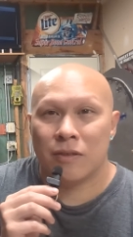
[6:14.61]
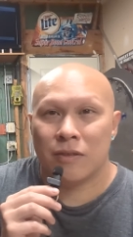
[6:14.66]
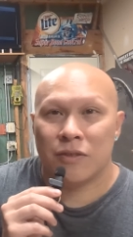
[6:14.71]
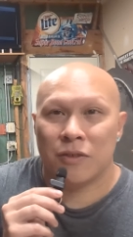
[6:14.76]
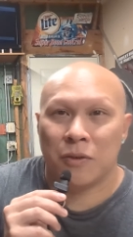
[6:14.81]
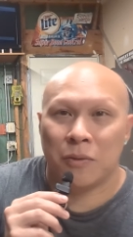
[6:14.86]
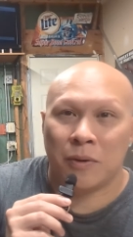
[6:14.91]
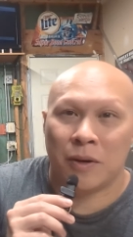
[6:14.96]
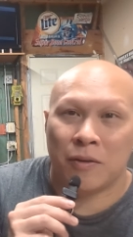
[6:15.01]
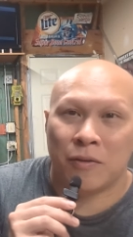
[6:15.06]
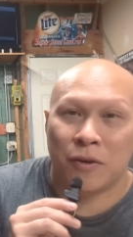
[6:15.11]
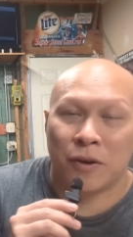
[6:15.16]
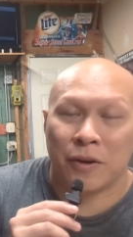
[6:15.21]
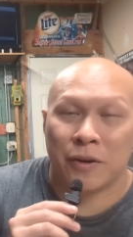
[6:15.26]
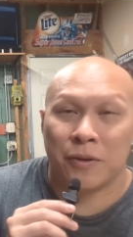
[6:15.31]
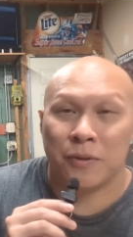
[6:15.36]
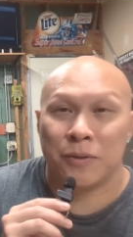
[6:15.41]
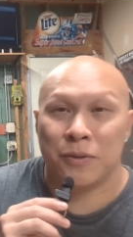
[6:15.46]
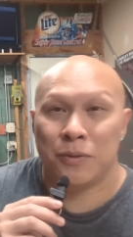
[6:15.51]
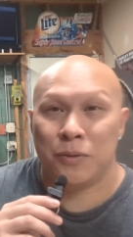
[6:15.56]
So whenever I
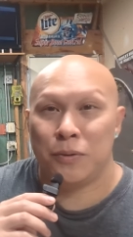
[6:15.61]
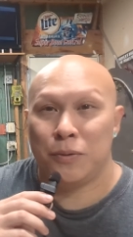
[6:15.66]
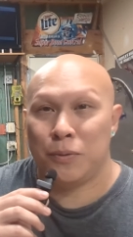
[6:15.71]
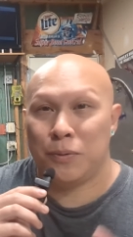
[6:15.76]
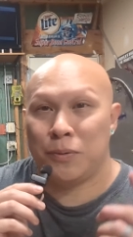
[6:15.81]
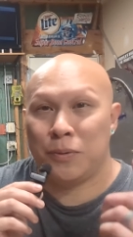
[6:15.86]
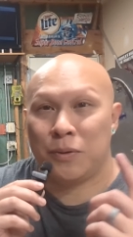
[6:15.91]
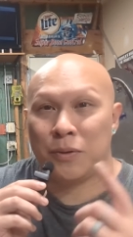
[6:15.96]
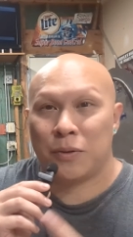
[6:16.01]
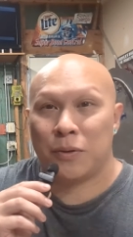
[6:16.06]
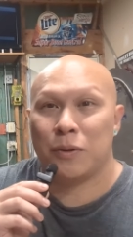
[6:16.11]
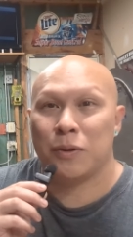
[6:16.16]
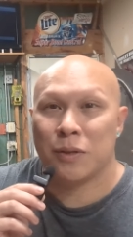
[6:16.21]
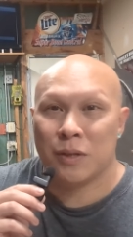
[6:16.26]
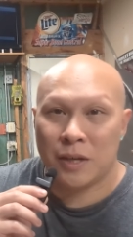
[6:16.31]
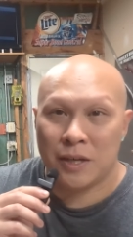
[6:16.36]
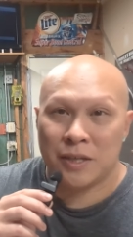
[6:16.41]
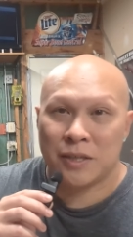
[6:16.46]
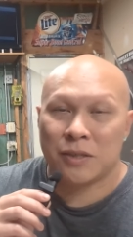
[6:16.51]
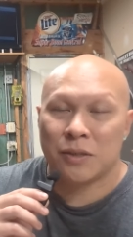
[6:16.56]
go to the cruise
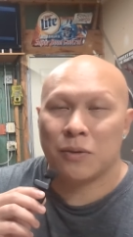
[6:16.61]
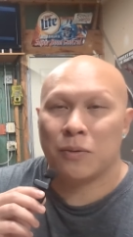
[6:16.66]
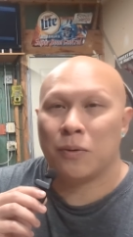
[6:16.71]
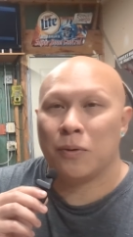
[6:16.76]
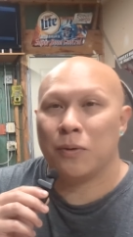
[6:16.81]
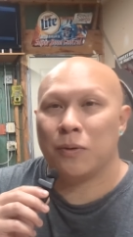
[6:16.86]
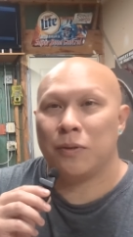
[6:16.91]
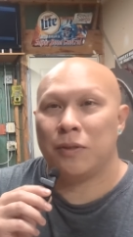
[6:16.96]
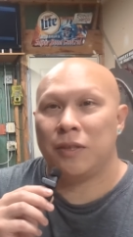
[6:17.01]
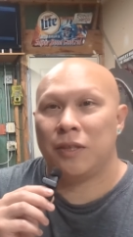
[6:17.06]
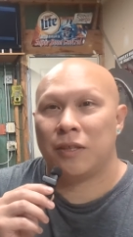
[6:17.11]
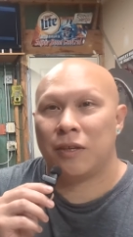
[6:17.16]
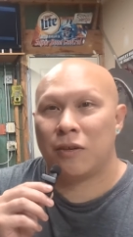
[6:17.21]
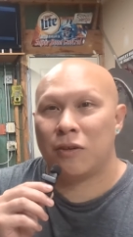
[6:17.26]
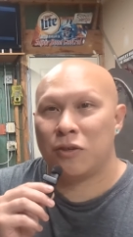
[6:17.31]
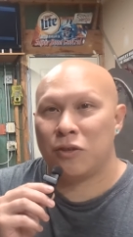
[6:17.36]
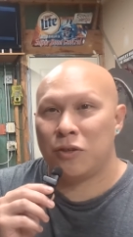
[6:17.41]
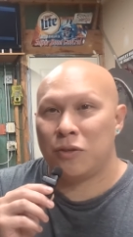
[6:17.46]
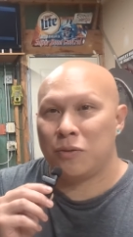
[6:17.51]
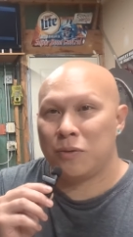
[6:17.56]
nights or the
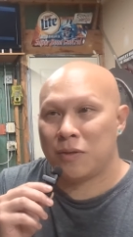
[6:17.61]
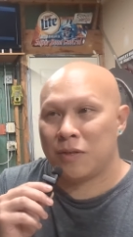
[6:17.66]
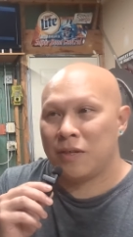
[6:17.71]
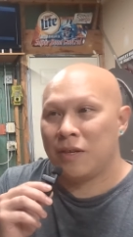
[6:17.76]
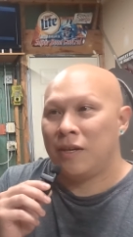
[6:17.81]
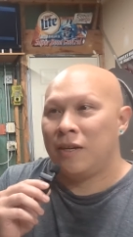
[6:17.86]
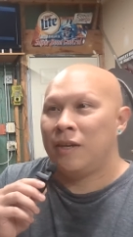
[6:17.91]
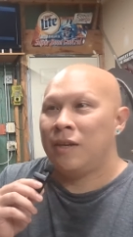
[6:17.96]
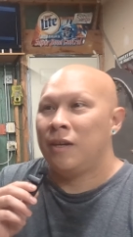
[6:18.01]
car shows,